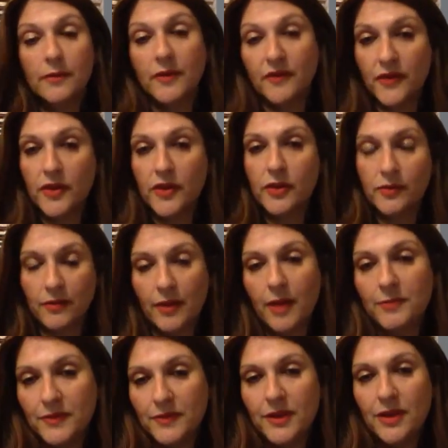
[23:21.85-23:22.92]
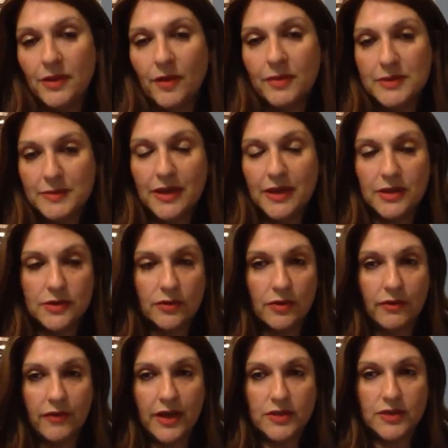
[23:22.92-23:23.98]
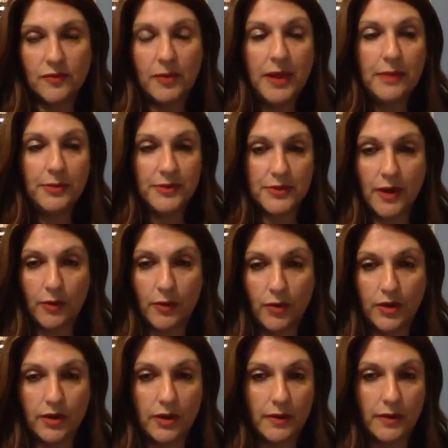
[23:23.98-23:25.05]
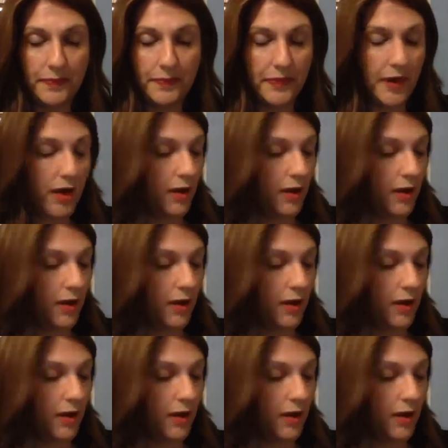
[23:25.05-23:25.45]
But I'm speaking to a range of people, so I want to